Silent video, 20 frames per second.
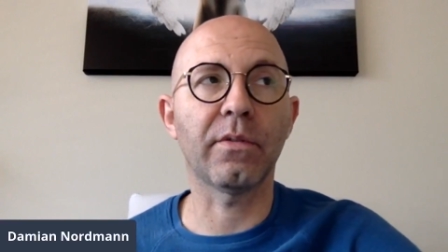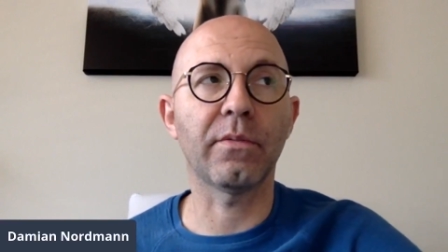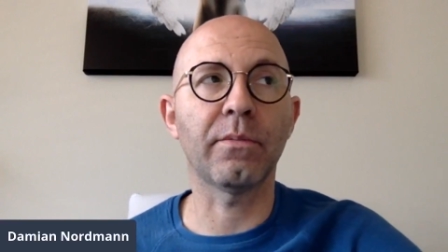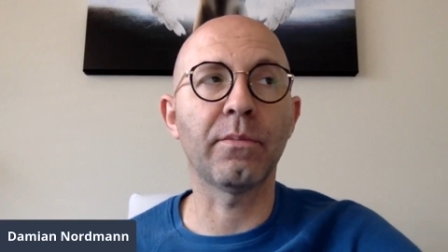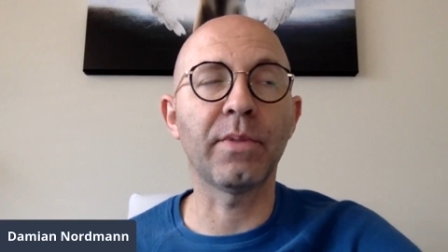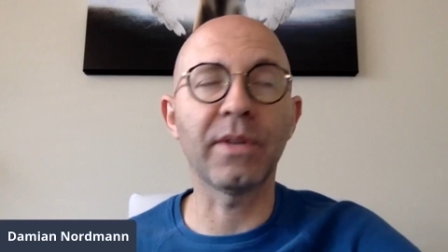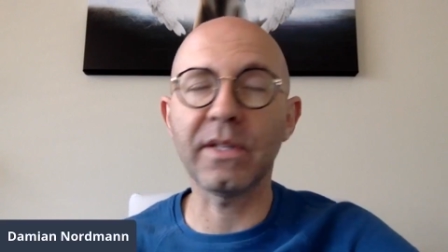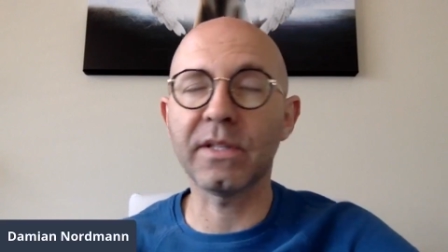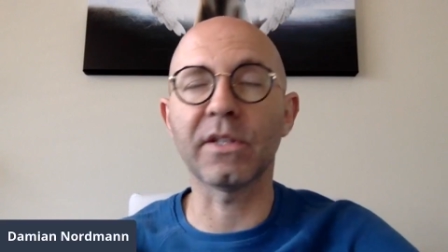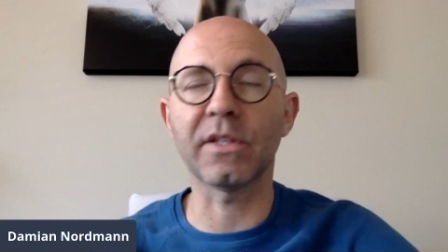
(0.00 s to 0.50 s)

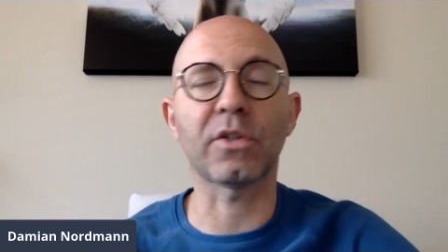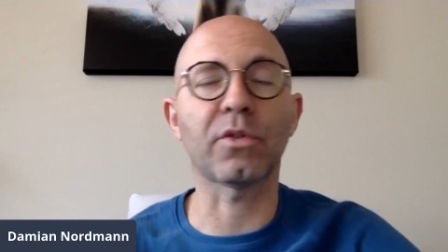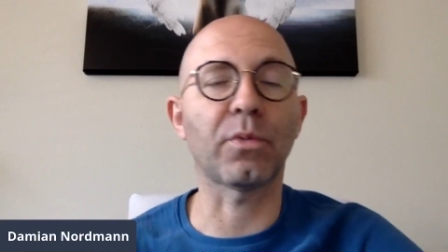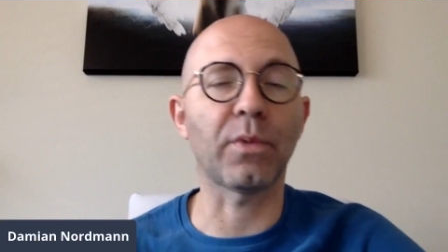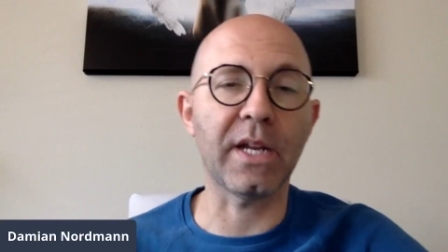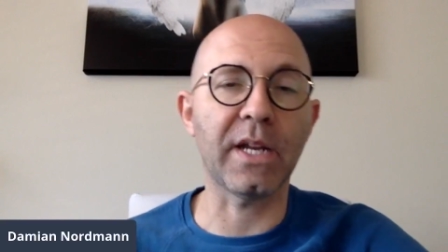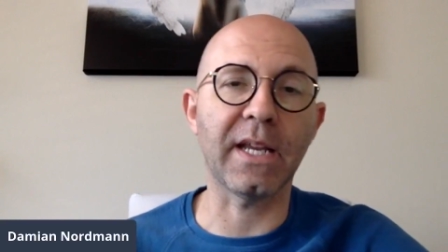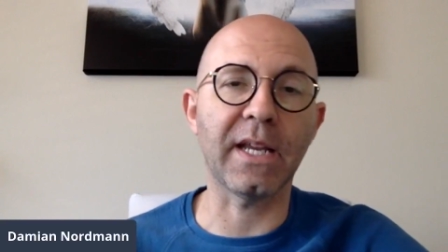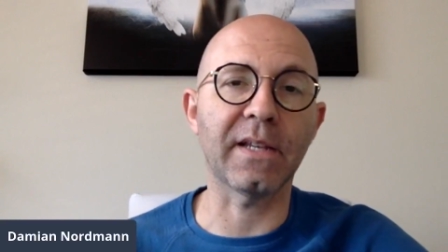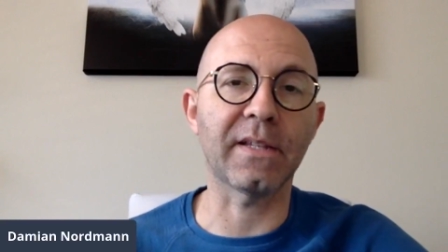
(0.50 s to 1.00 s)
business
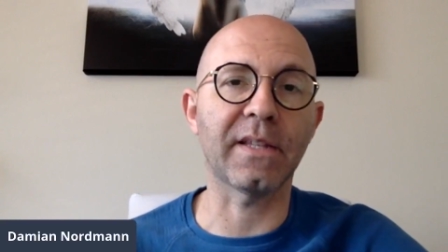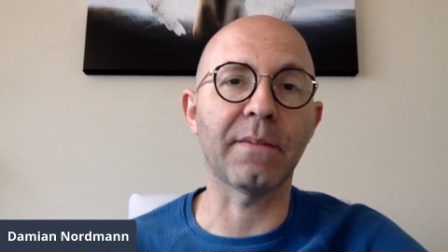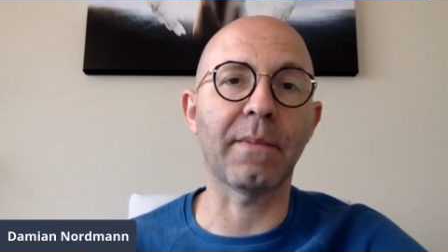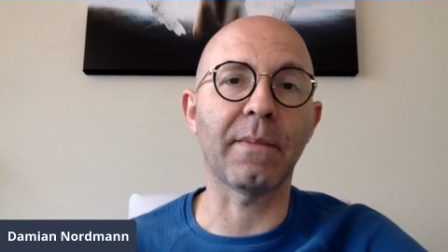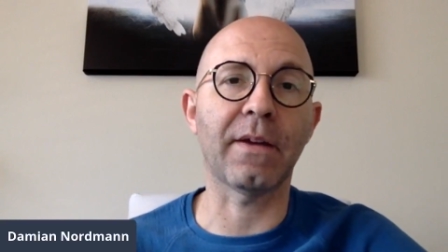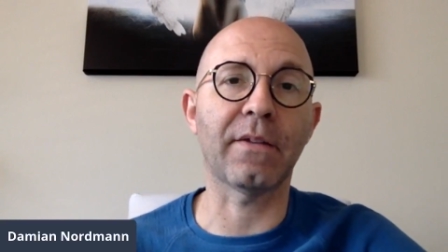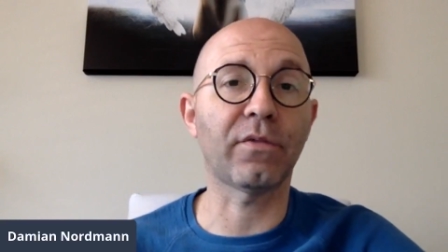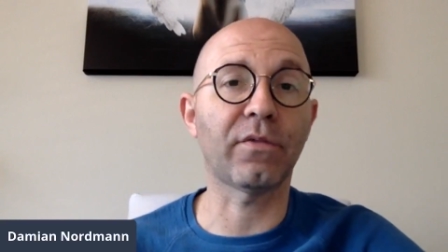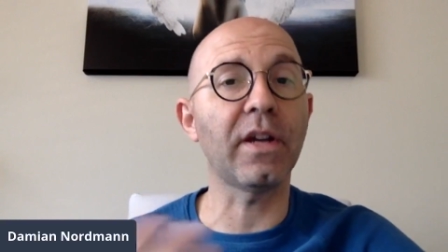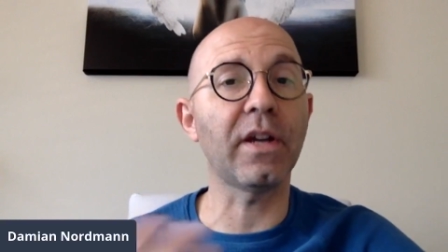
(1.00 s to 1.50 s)
readings that
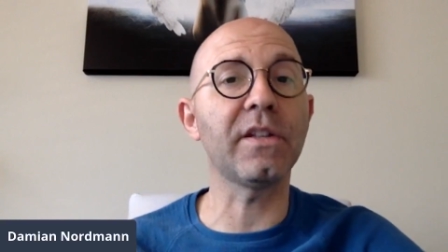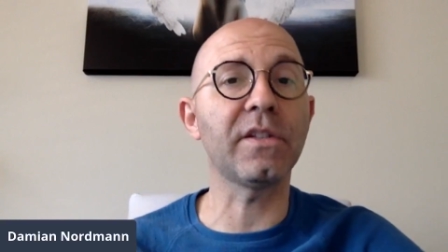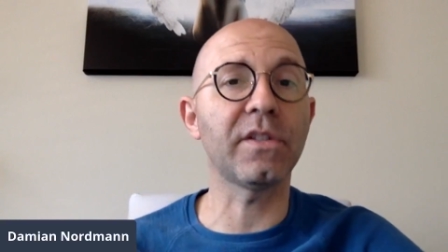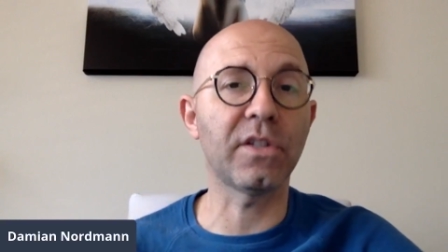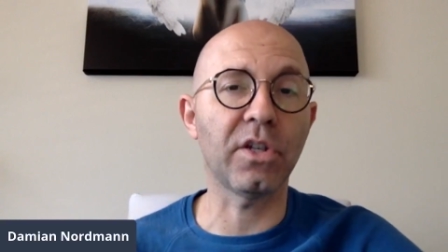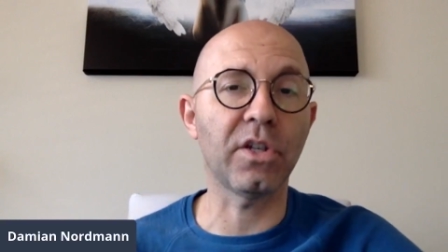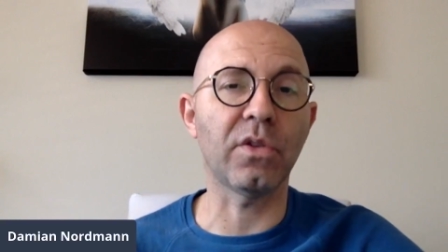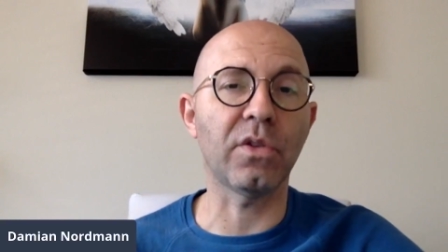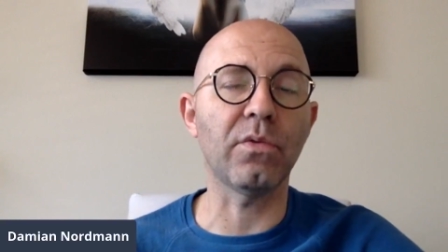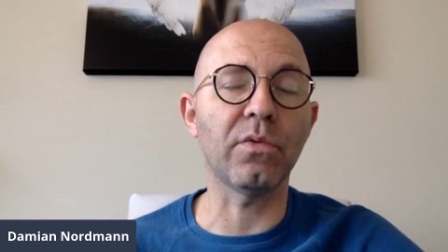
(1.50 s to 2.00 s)
my friends
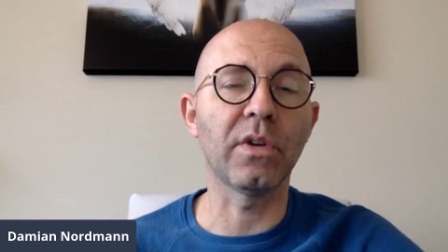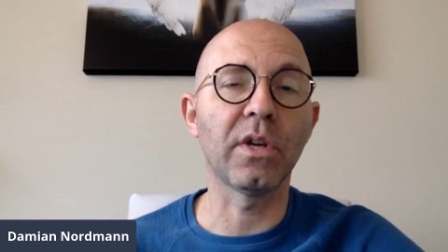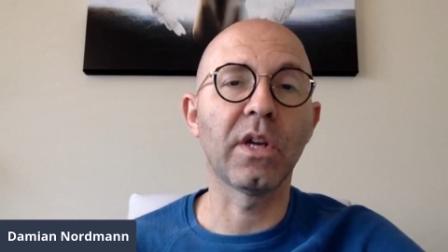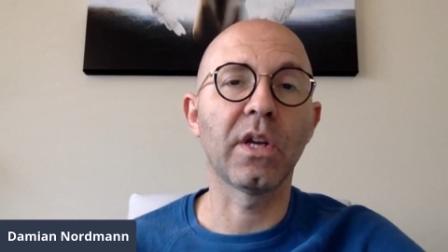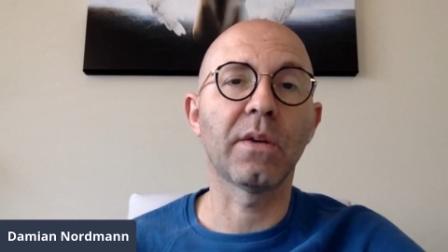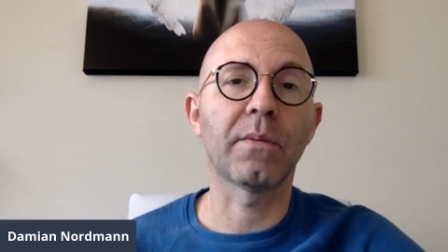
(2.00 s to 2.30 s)
do,